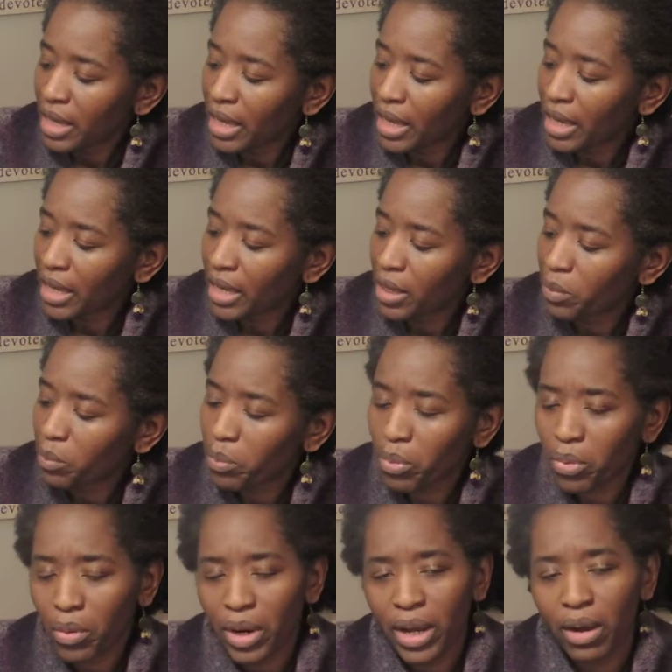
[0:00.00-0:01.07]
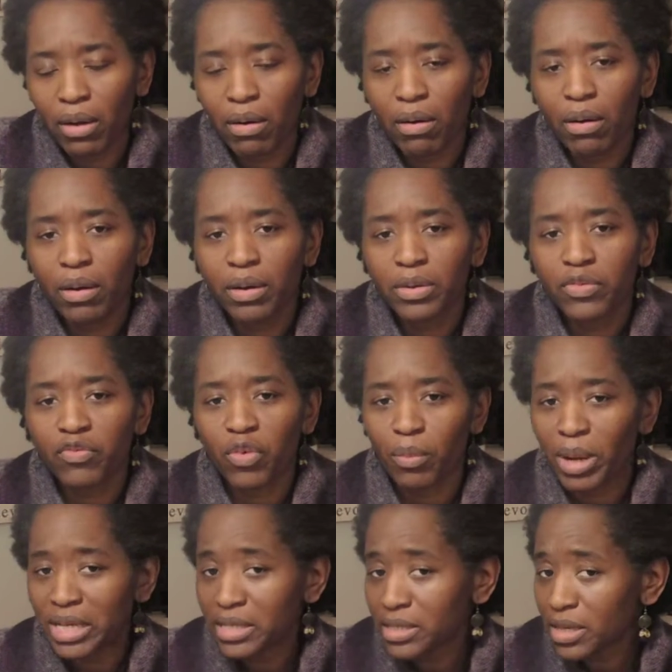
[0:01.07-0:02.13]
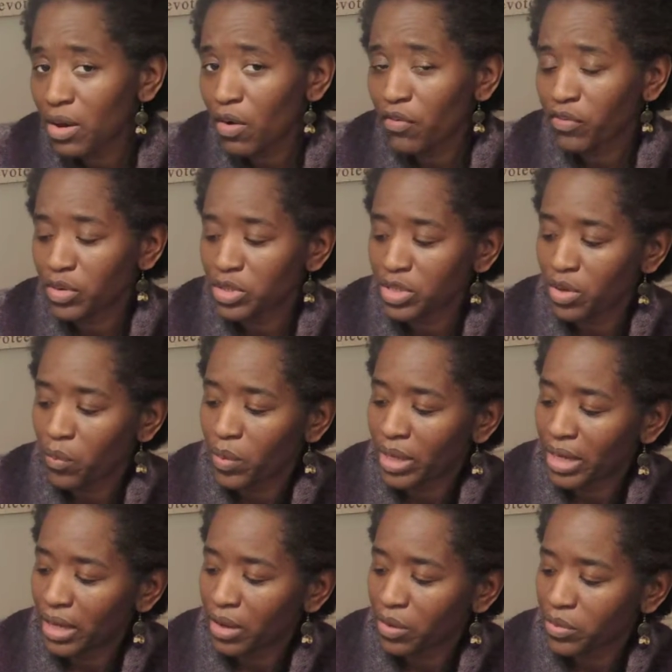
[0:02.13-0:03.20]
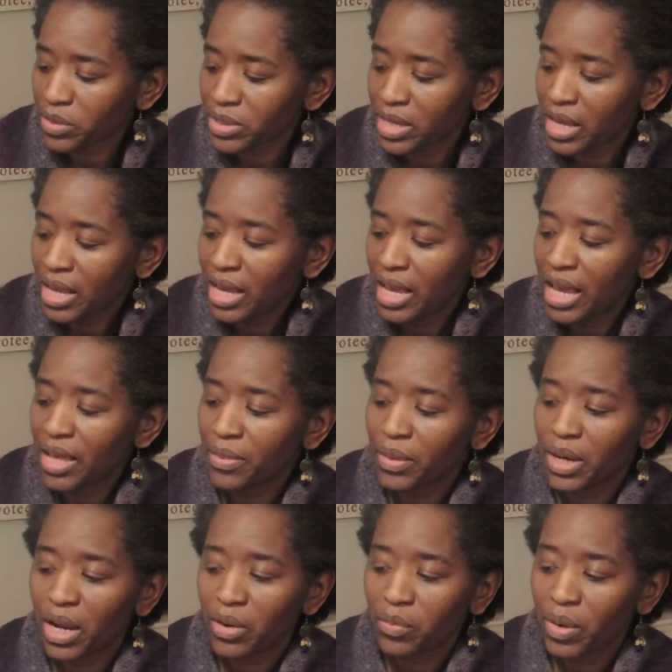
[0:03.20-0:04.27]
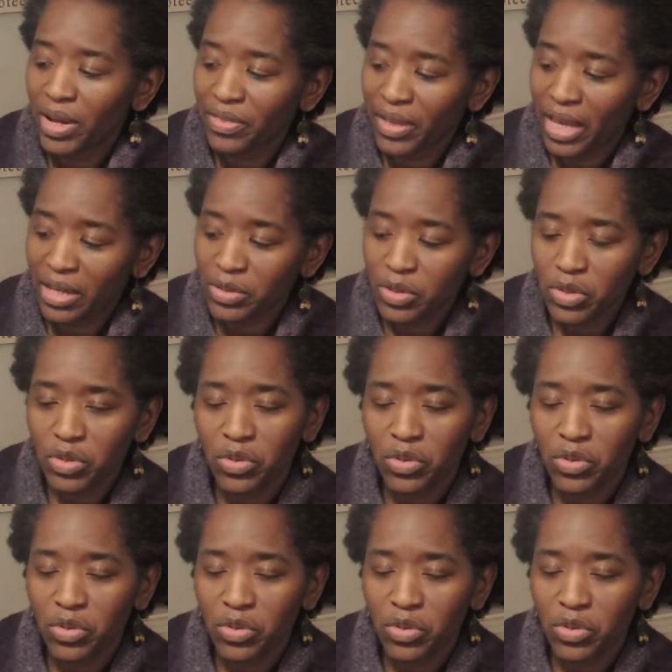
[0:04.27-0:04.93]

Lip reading: a prayer for myself or someone else, and then I write the answer.